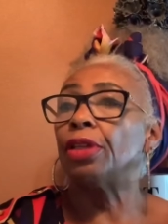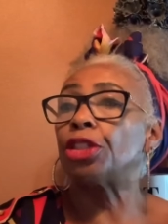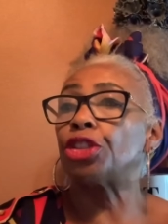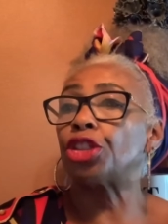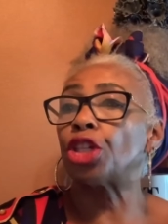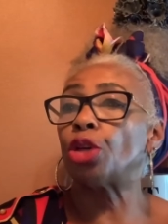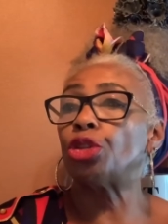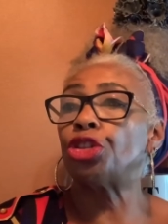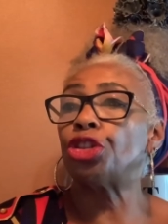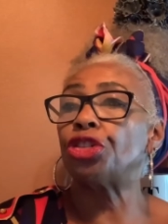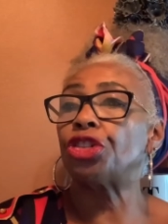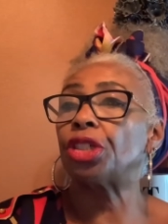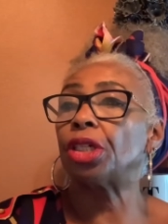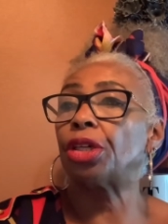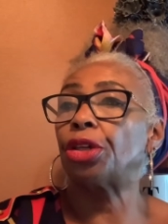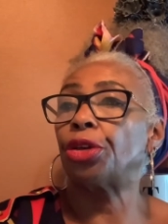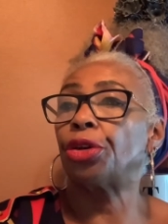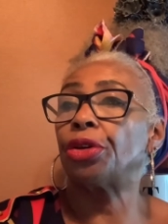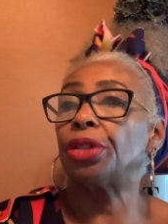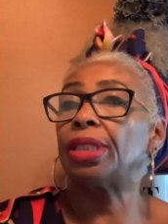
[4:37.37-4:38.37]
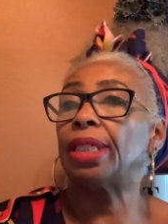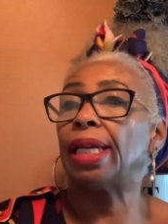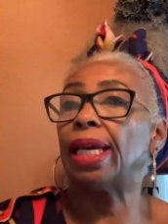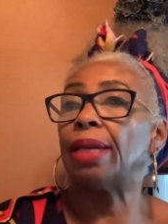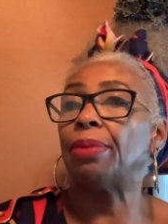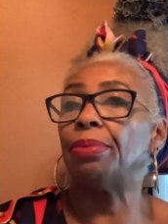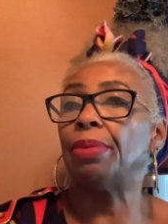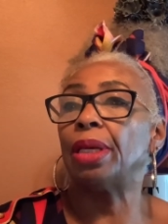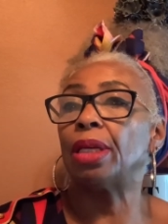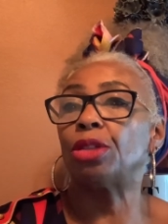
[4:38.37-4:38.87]
Social Security
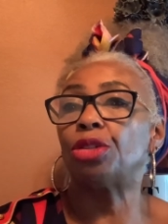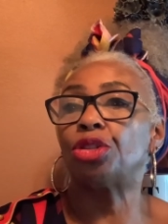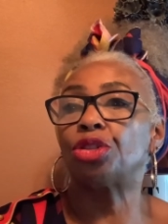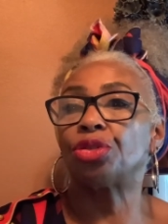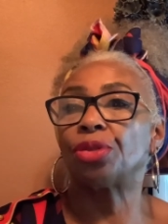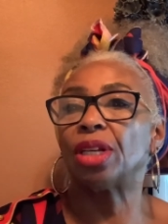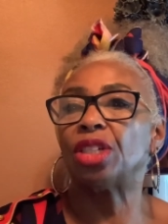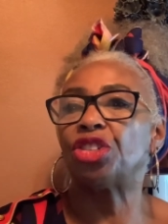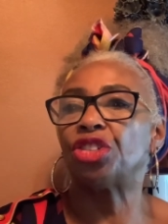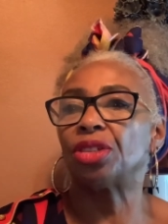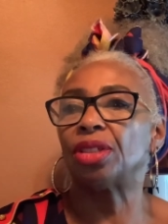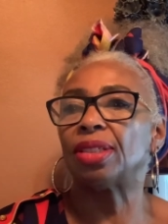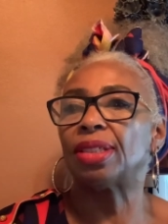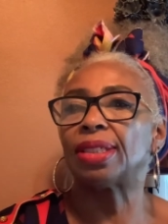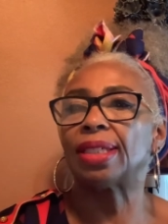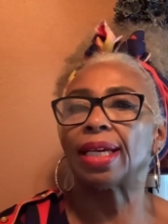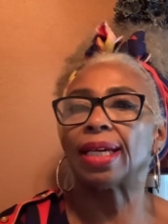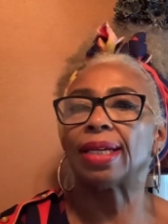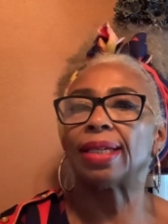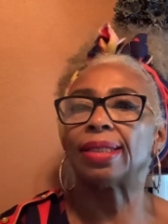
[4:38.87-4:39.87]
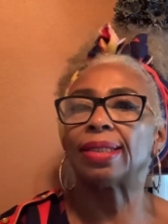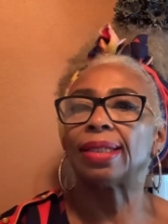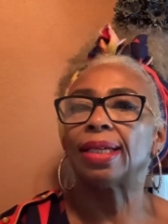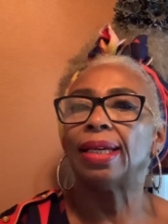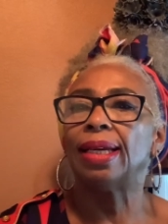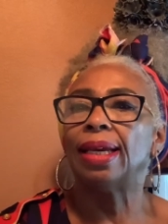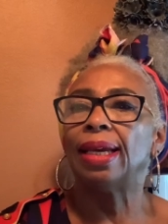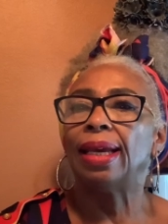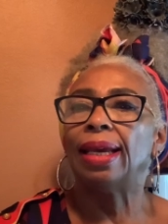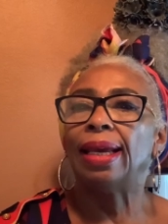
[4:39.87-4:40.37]
Administration says
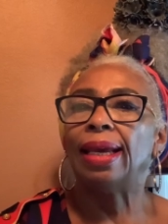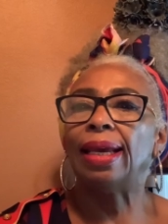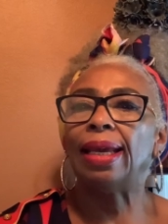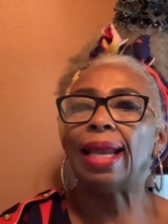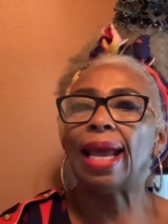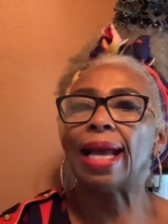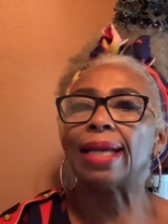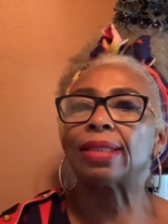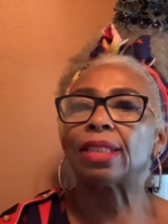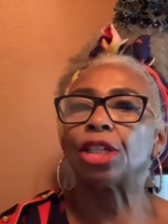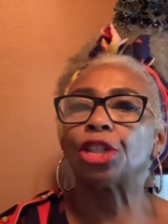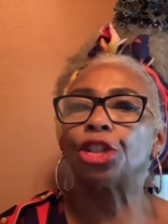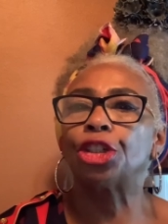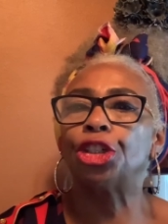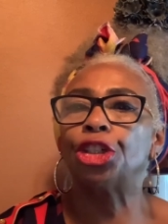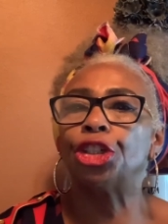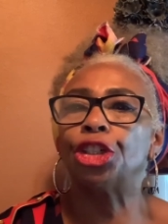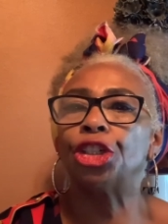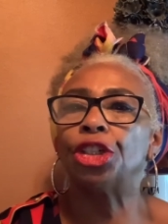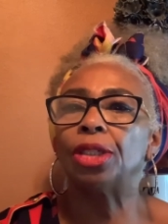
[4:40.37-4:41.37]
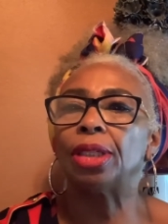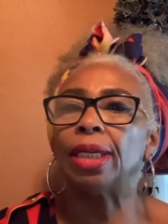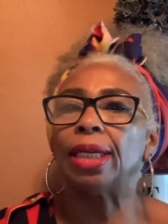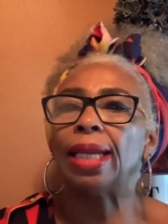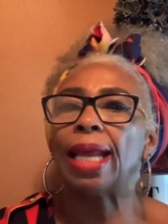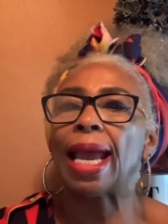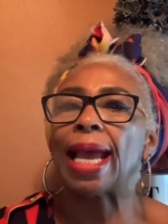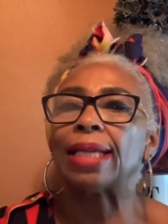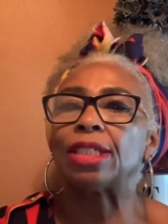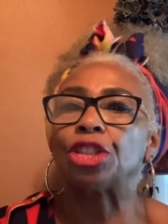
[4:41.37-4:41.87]
it has a good, it
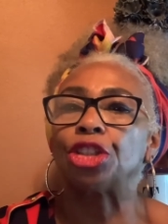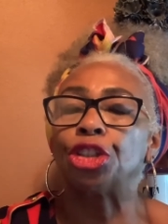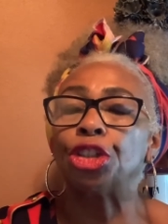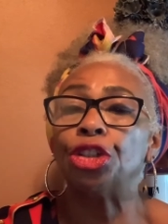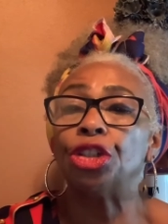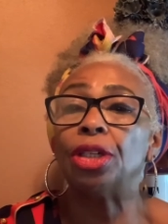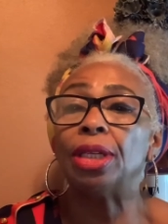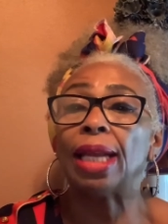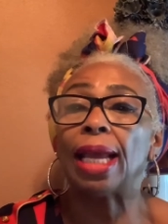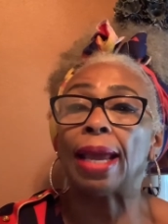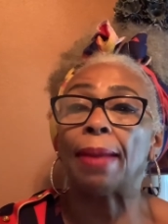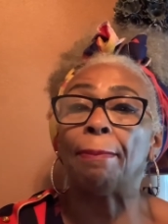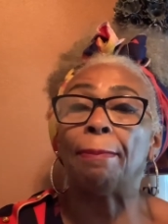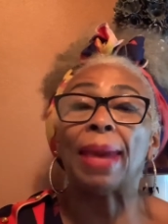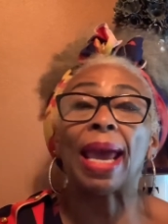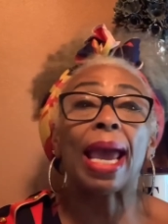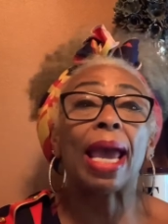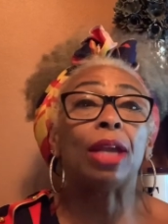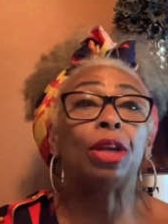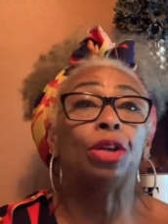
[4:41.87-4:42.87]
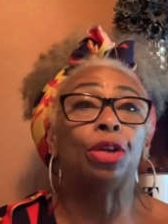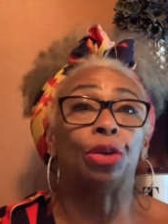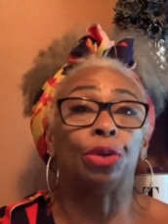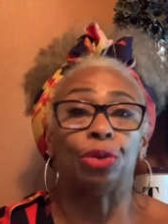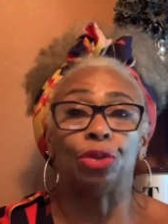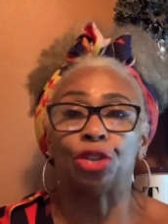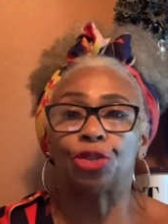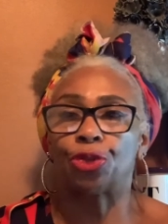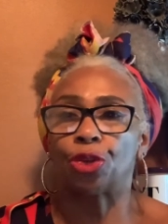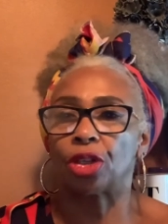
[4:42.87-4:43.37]
has good and bad
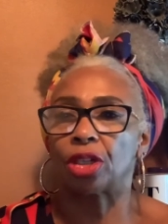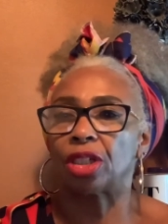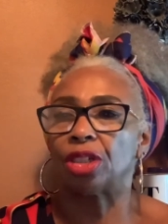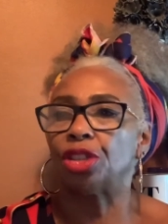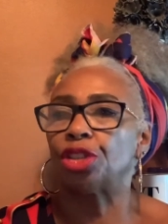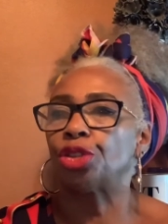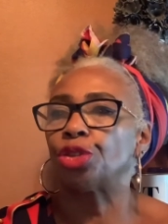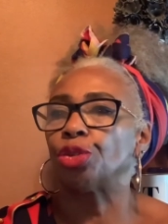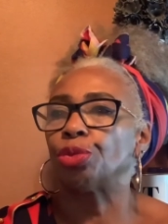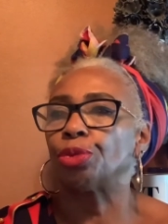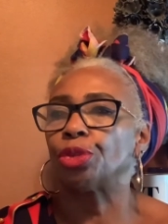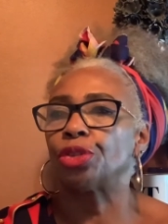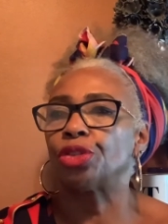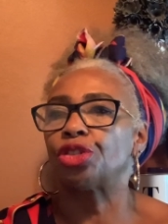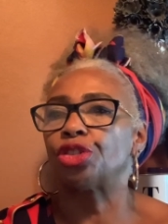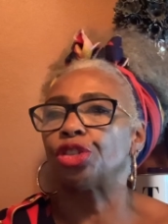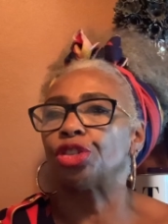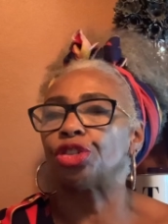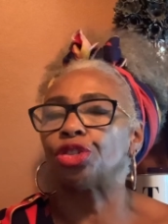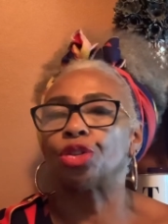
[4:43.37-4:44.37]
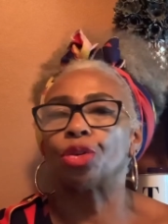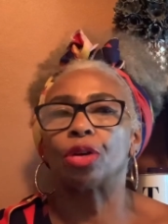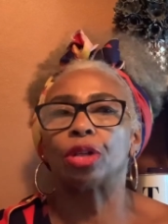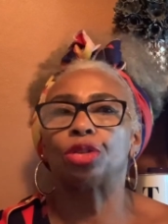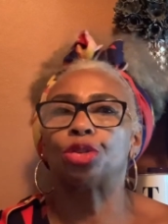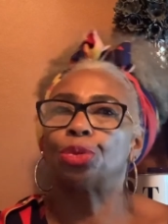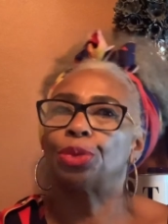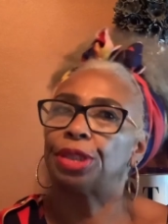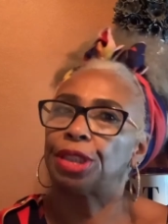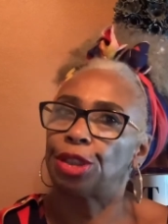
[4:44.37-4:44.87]
news for consumers to
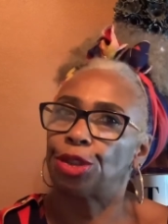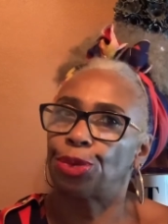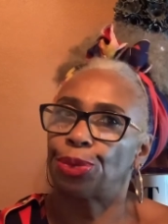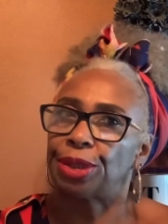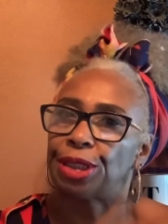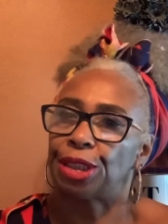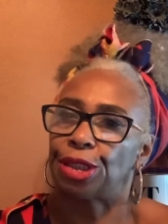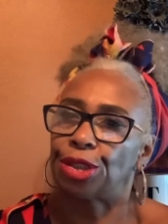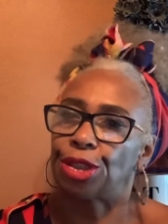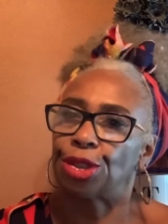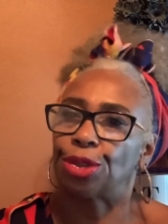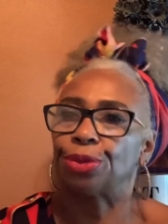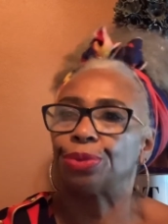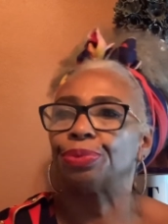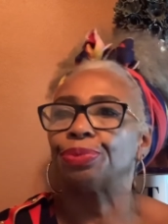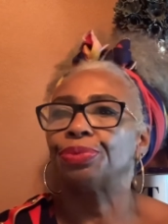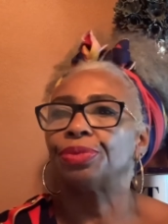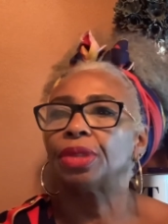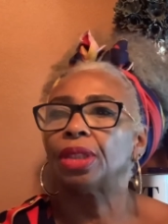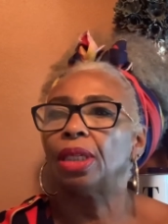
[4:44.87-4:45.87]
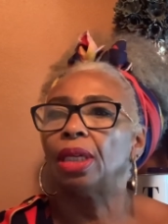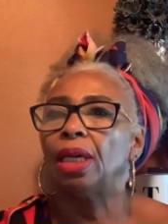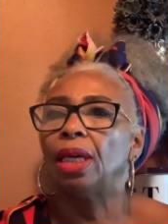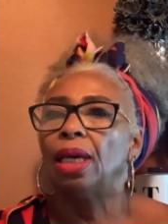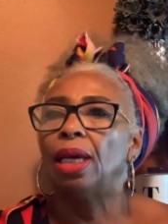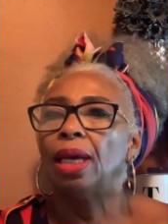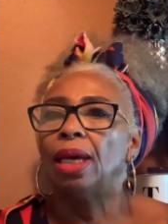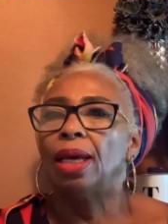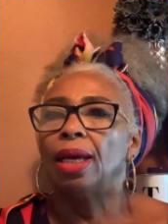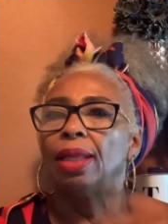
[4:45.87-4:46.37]
start 2022.
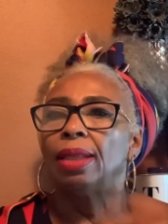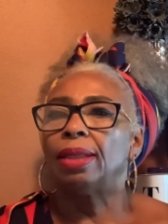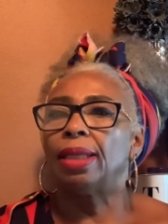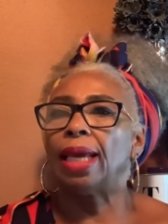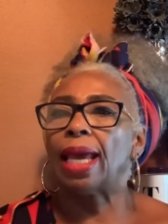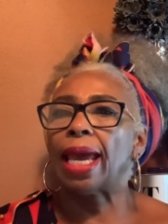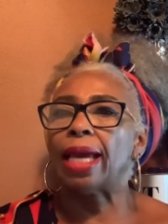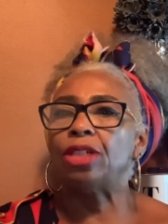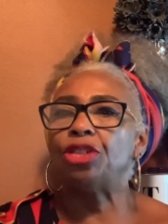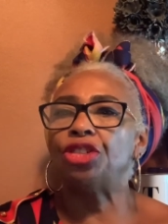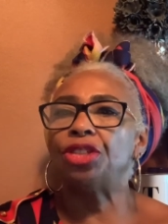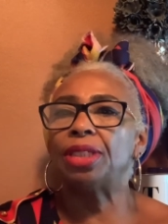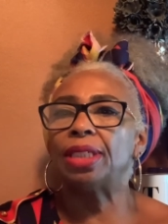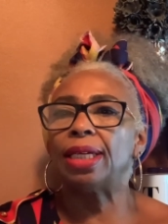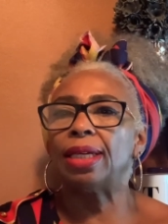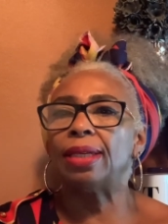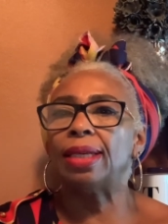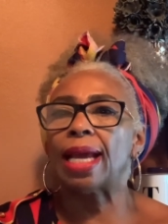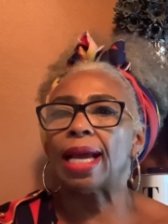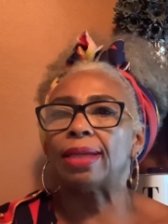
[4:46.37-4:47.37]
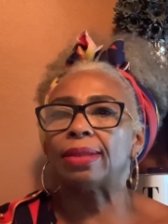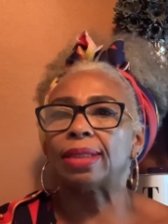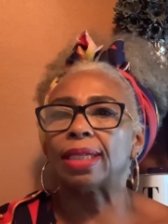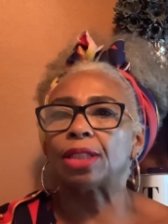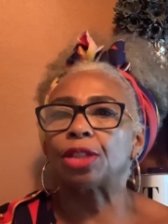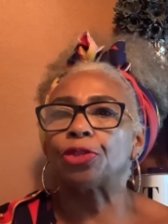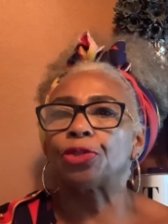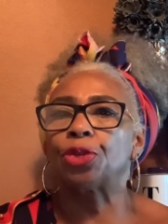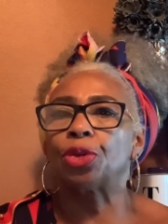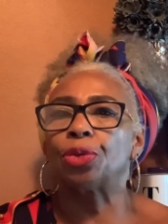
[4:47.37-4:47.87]
The agency announced
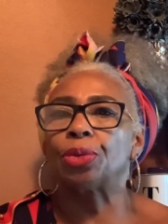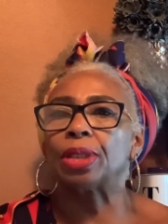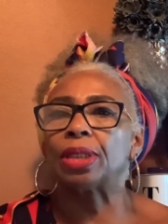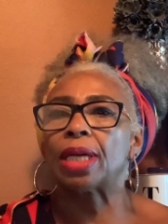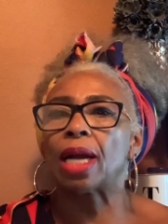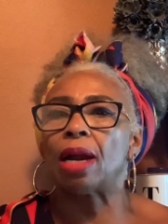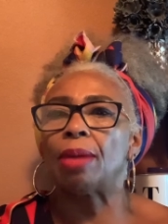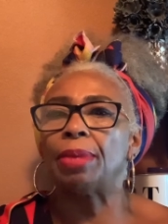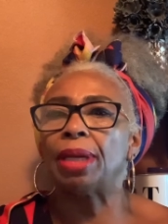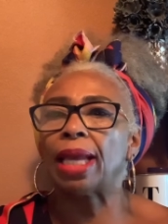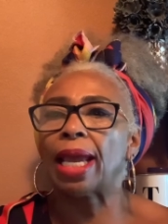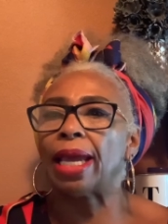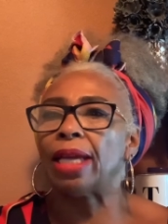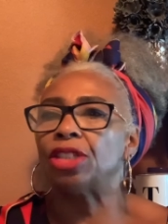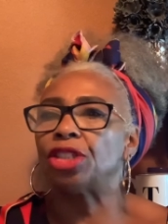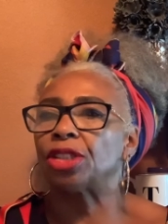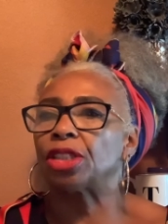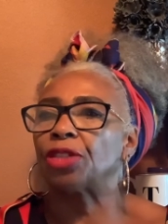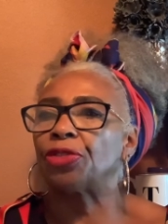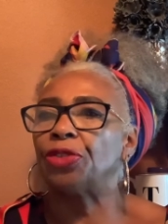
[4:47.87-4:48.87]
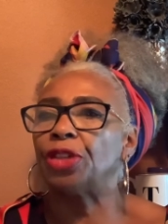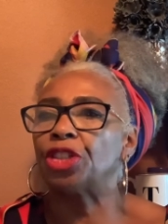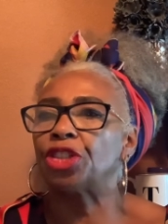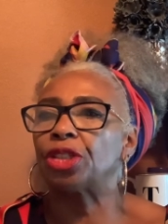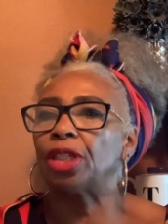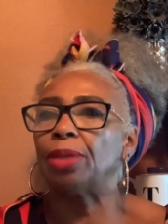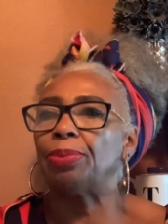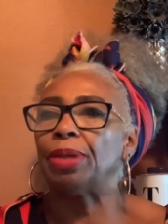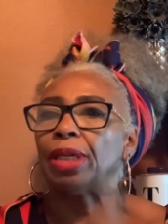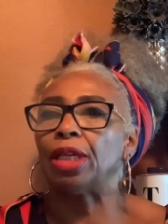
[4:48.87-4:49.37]
that the full retirement age has
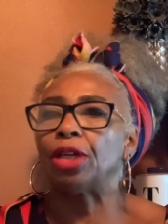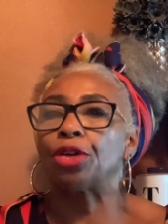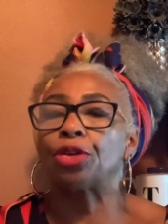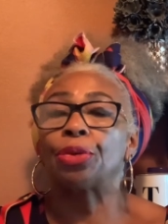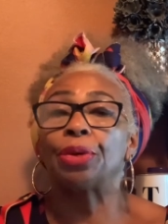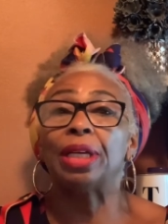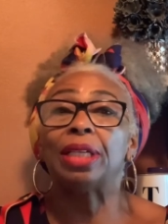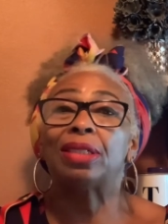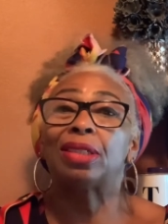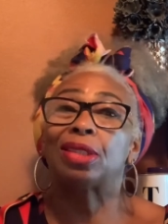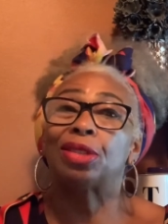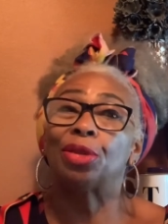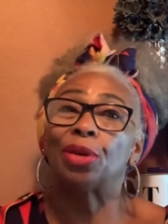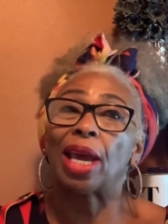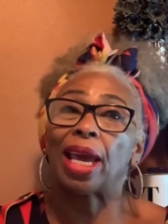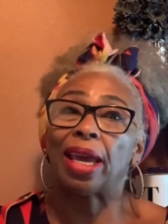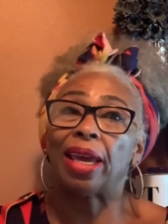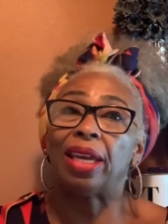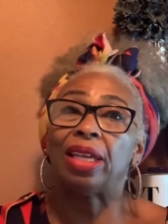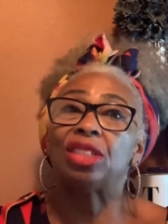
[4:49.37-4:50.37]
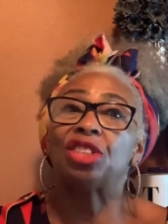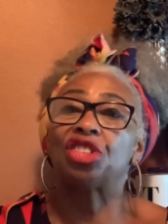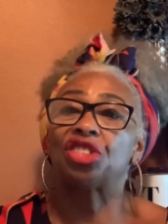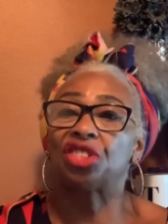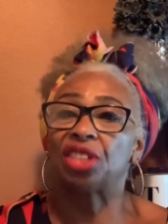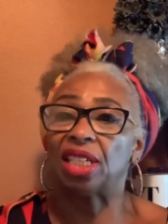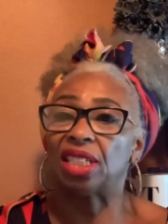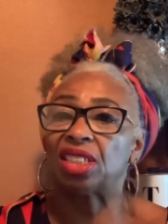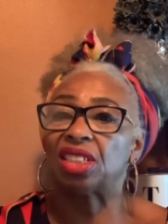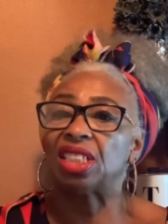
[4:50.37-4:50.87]
officially been increased to age
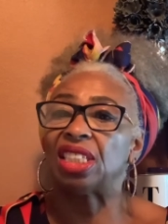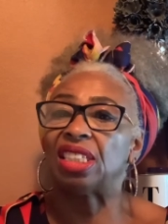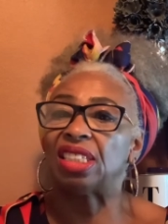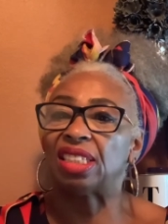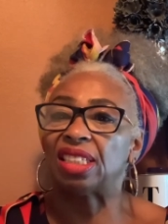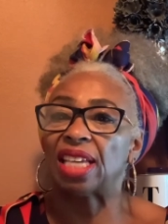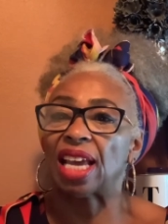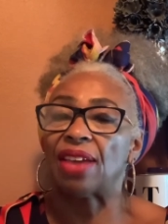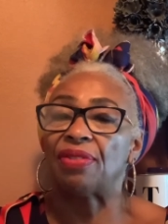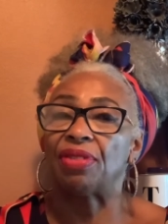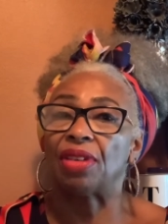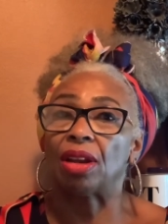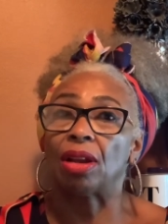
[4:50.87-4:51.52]
67.